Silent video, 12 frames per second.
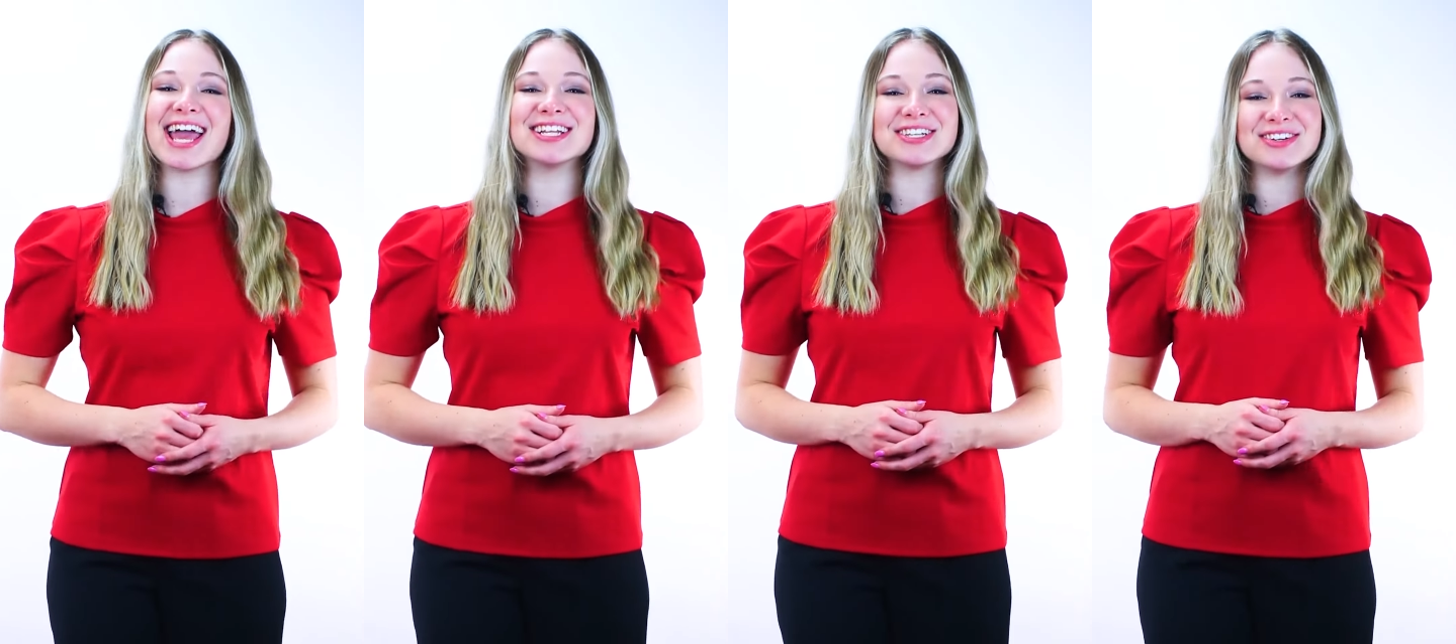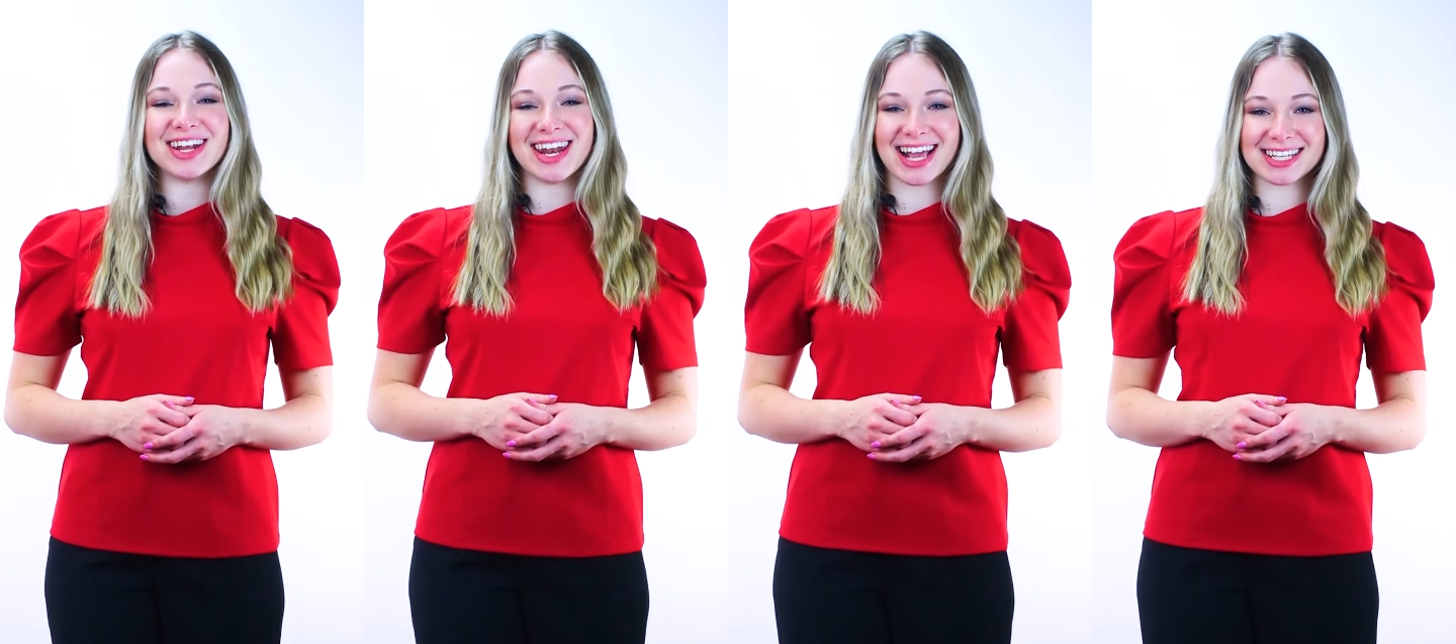and
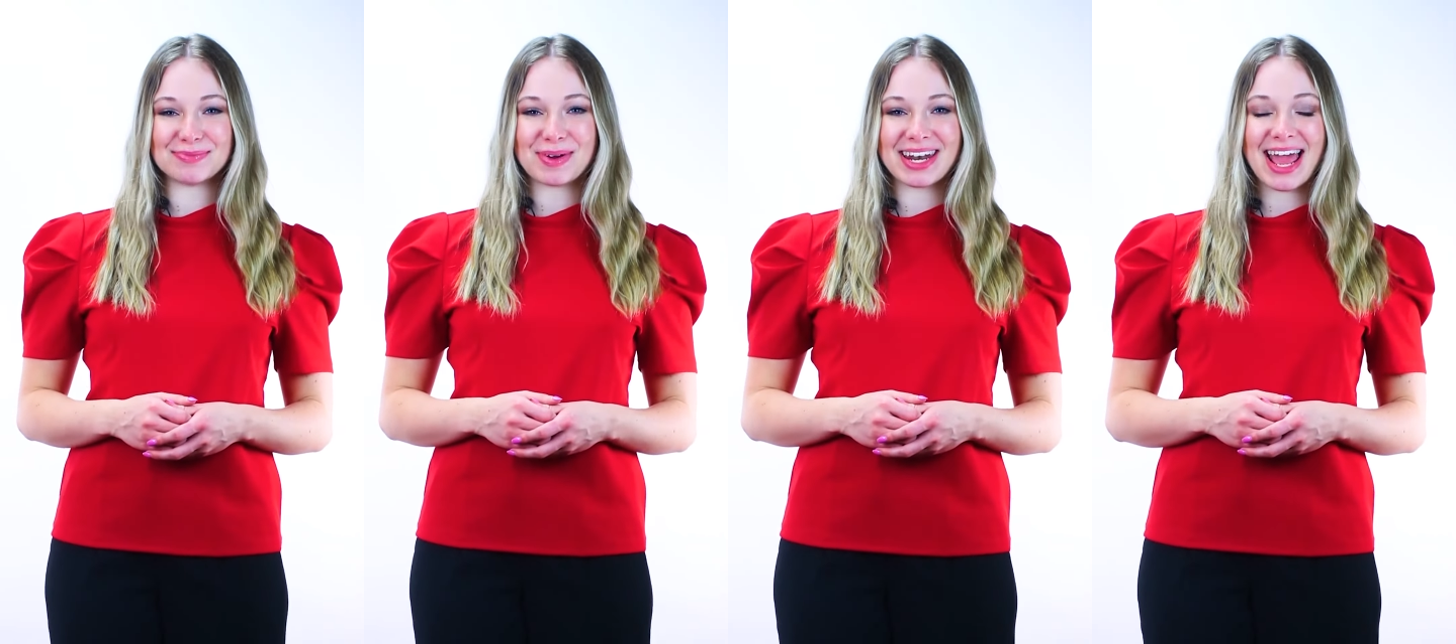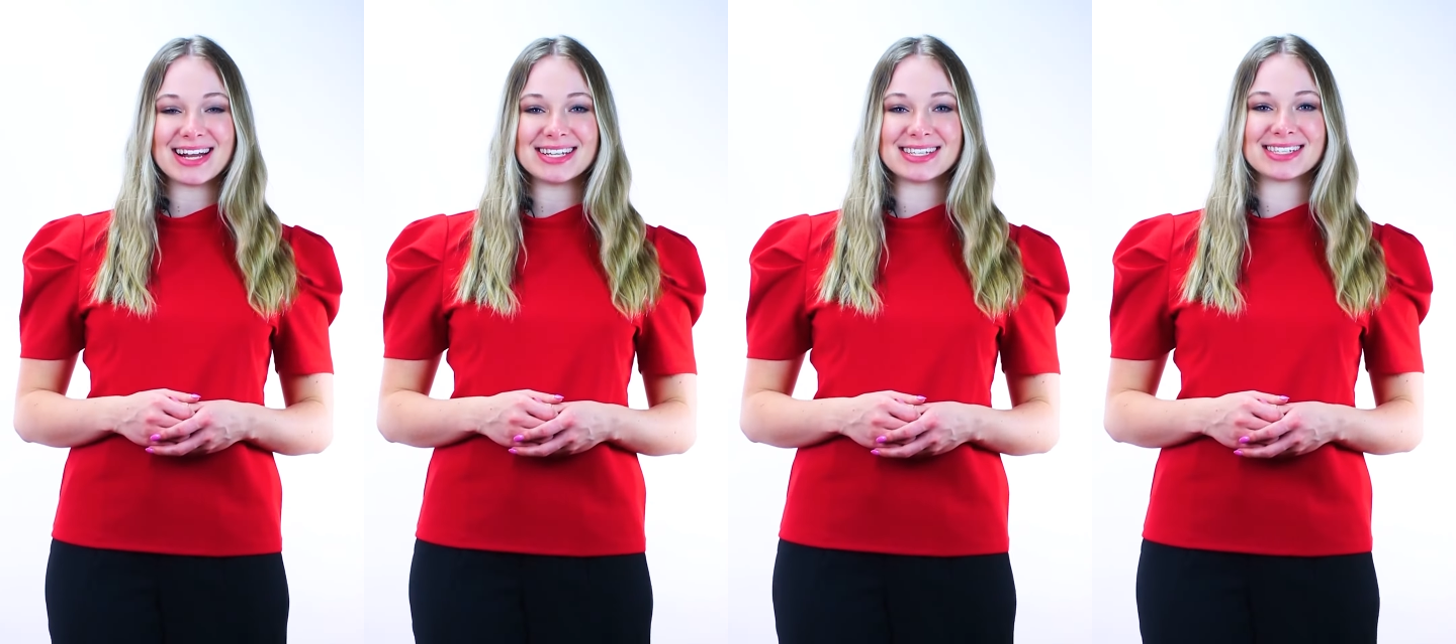tune in next
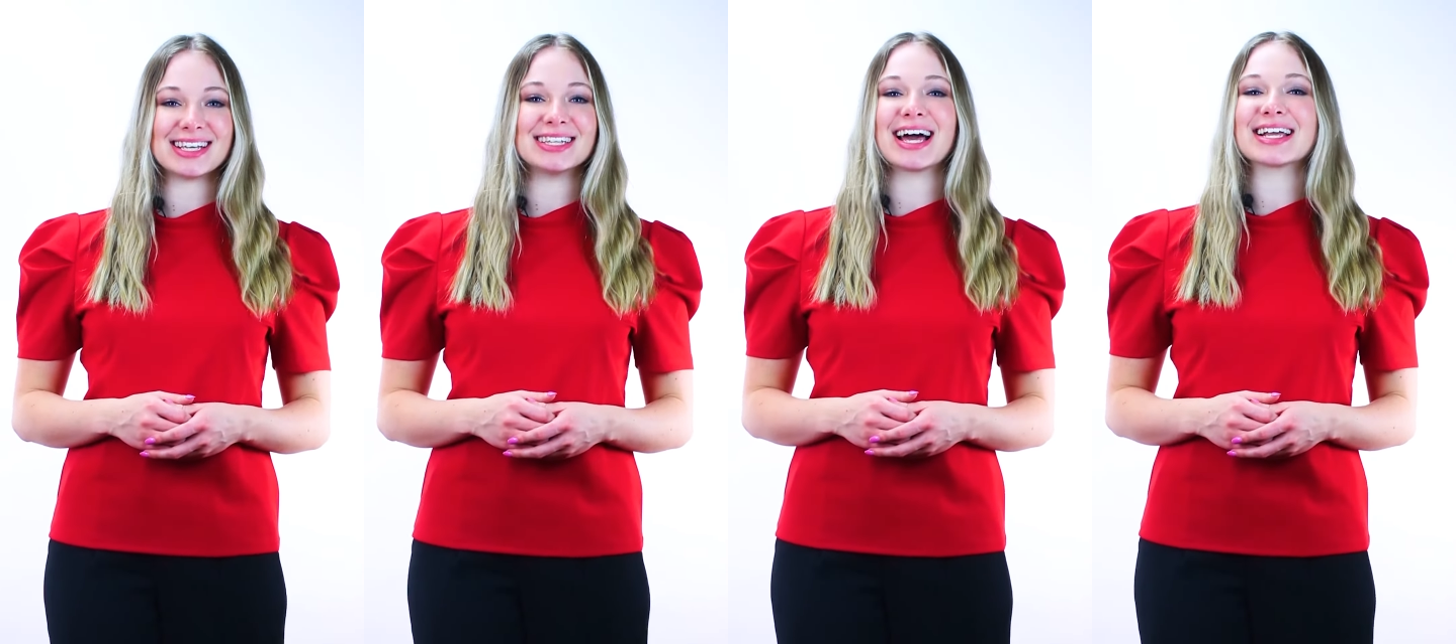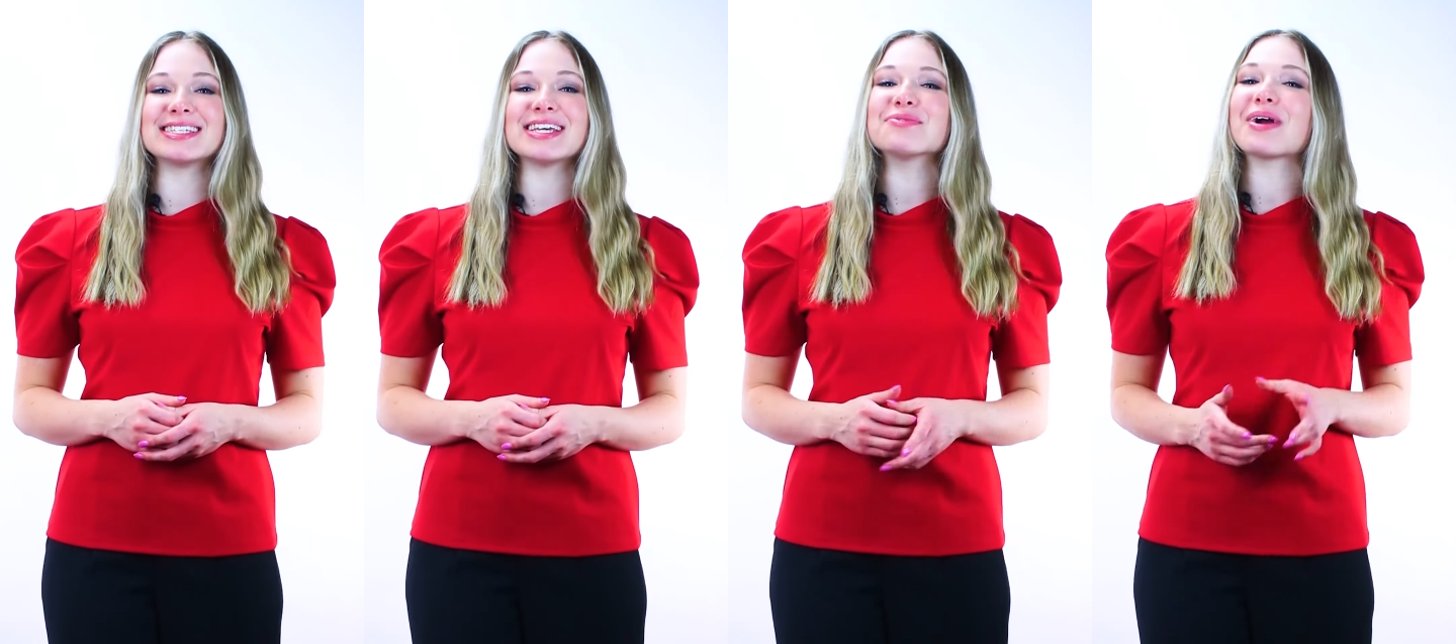Monday to see
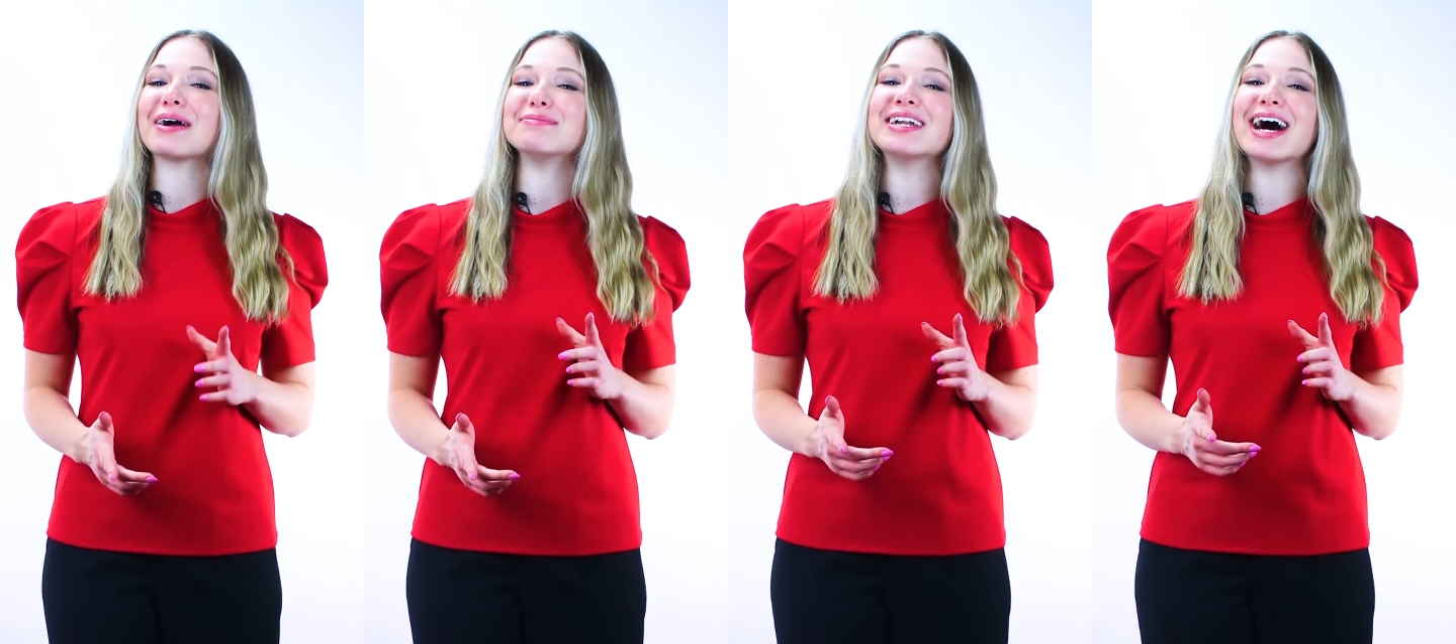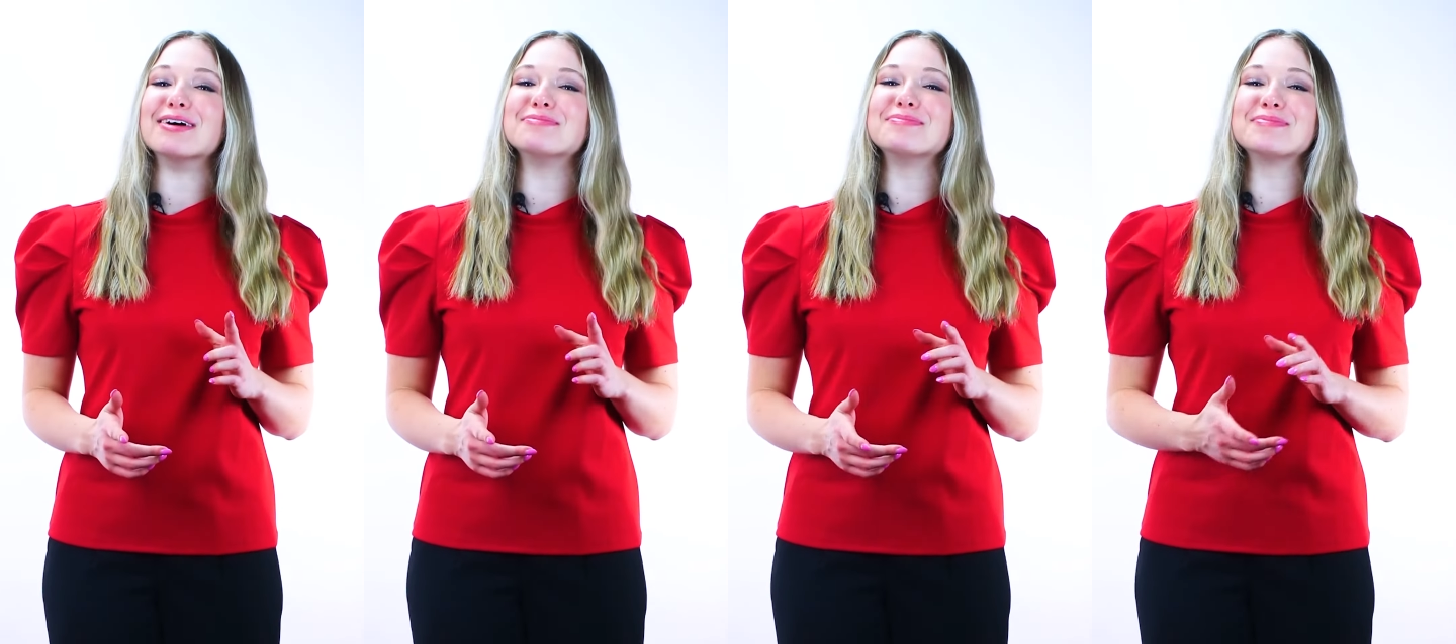Lexi wrap it
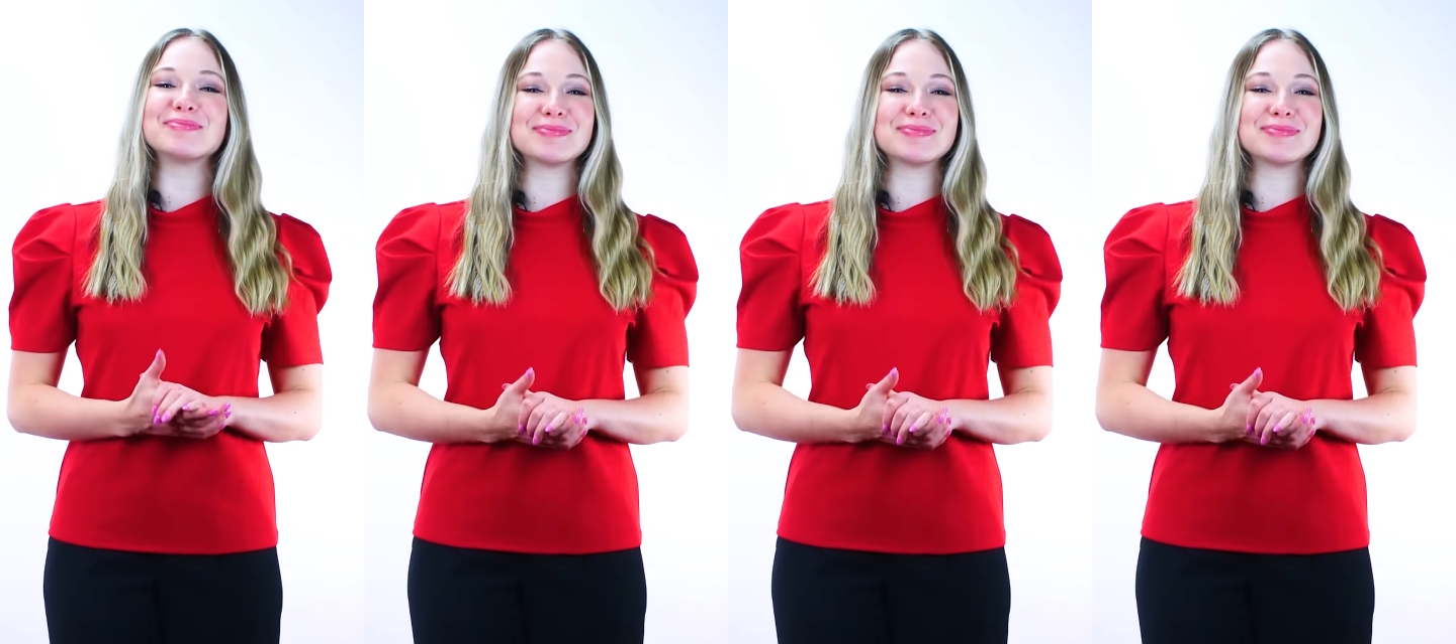up.